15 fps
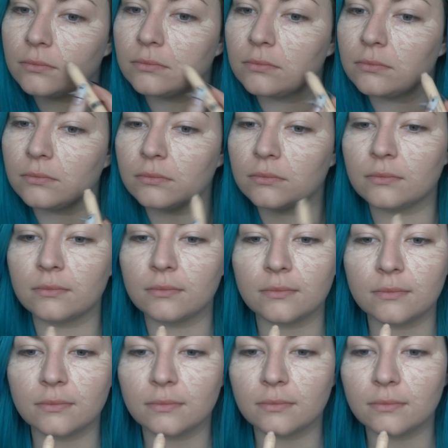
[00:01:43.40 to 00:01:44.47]

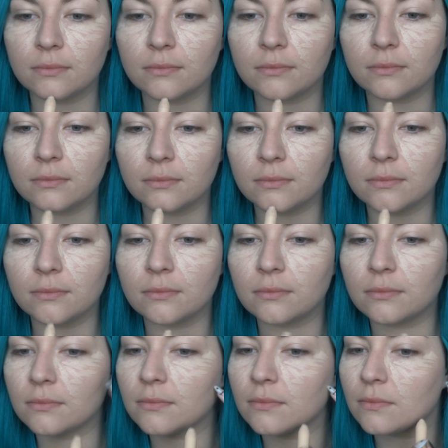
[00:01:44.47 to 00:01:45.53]

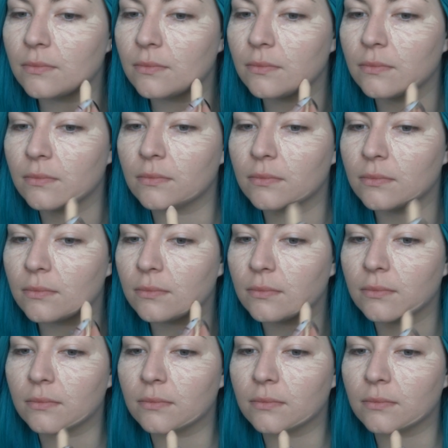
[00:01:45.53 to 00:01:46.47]
[no speech]